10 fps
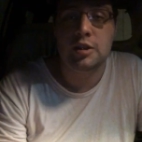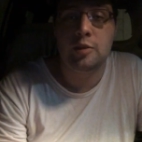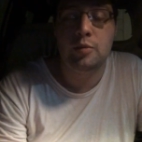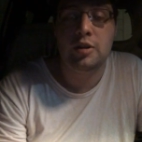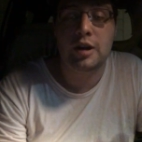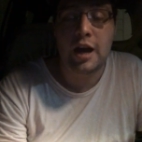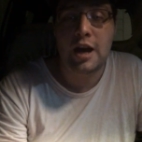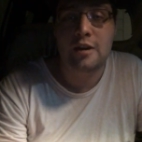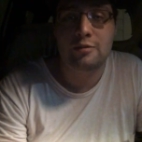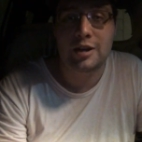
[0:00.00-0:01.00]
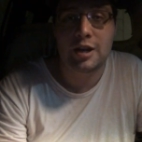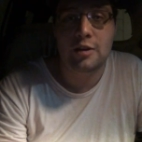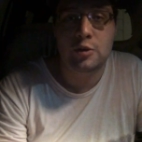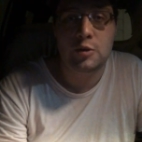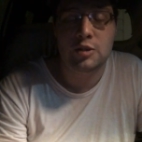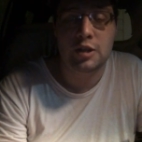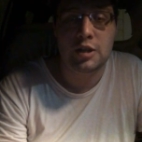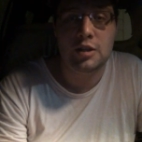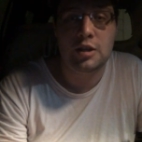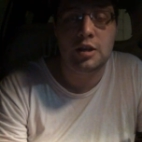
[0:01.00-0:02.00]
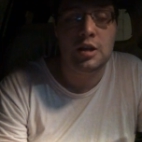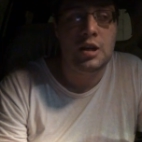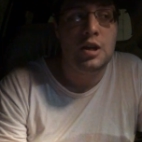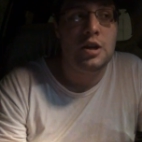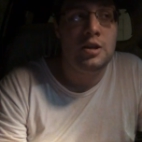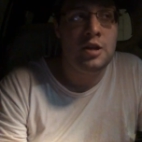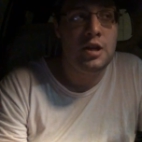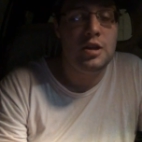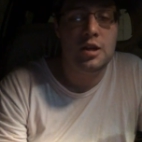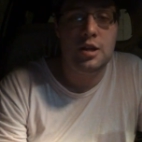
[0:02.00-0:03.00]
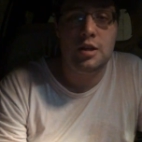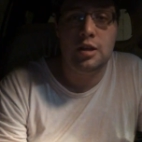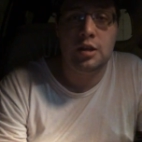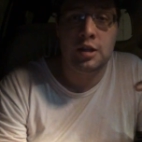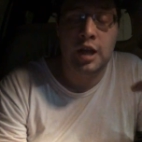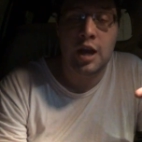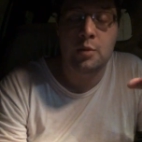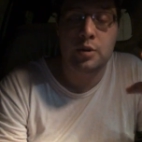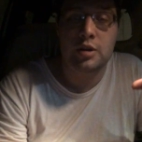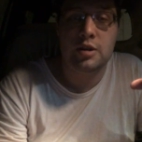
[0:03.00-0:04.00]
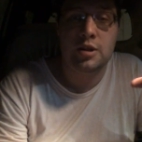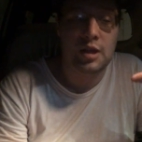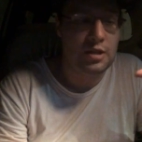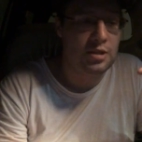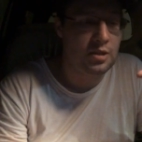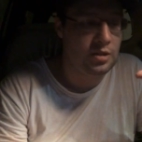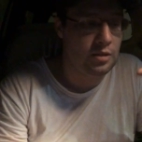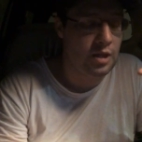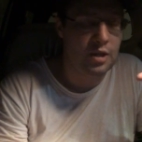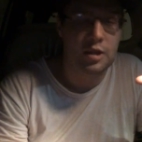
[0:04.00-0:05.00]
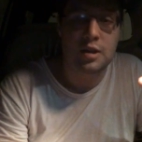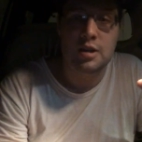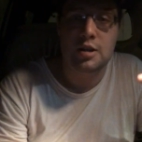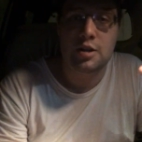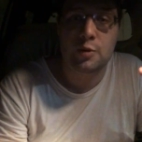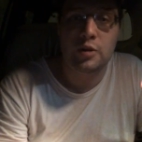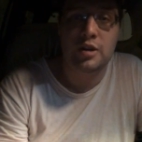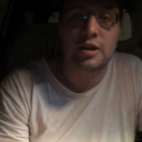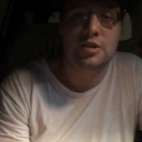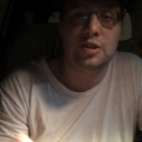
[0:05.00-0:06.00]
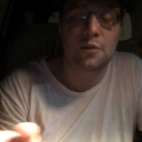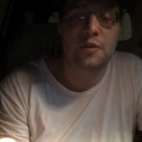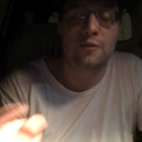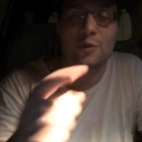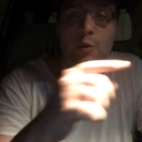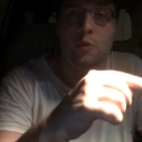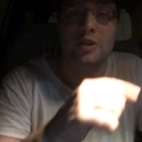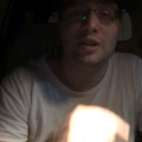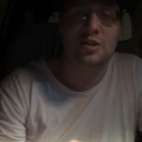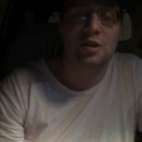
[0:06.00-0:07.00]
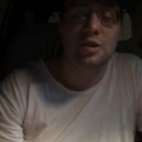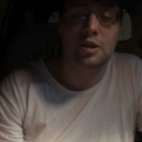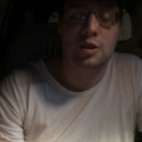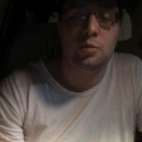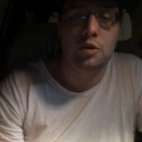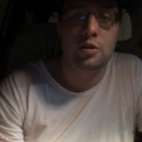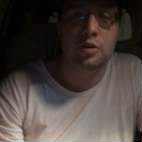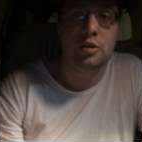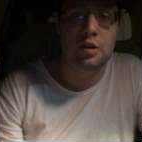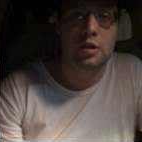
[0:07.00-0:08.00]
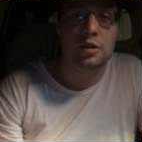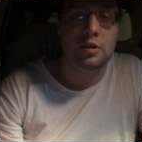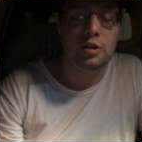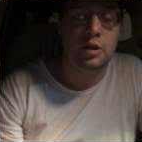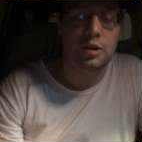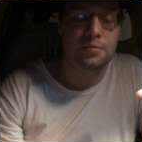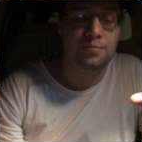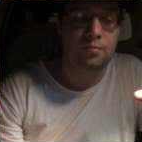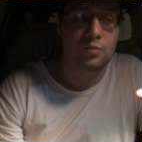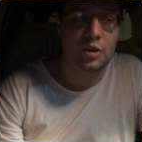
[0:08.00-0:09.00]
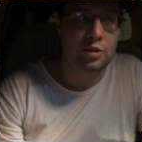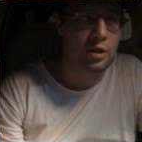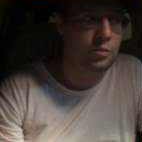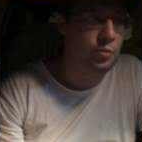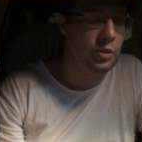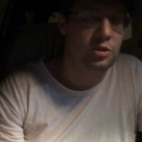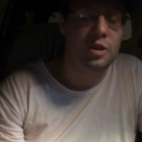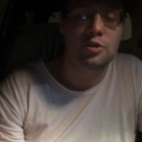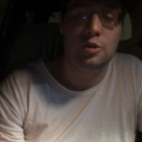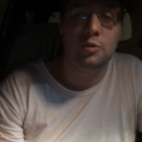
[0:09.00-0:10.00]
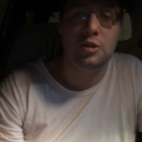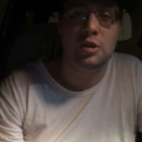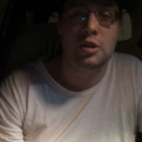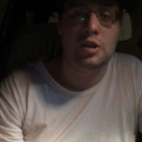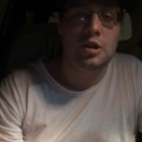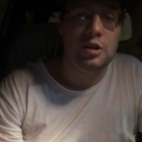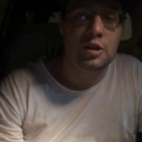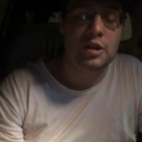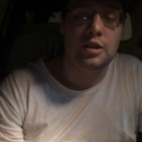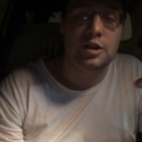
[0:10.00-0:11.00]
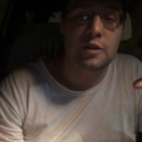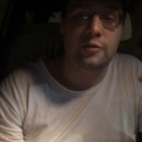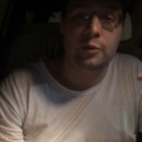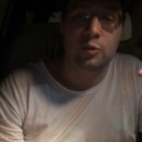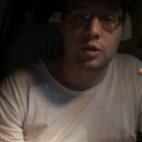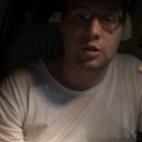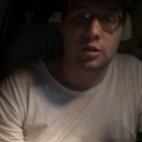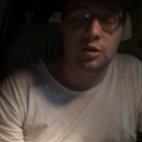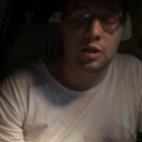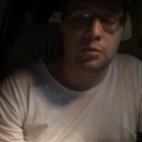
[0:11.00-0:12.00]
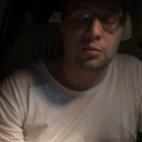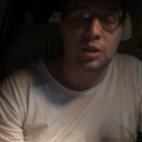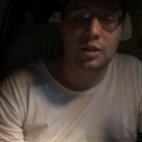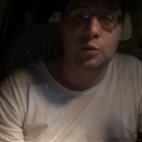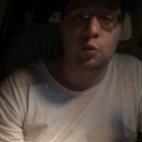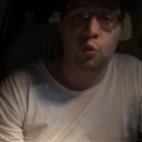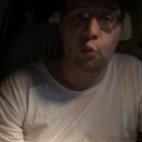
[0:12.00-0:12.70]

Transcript: computer I have right now using it, get a camera that's like to where it's different from the one that's on the computer, that's already built into it. Get a different one, like a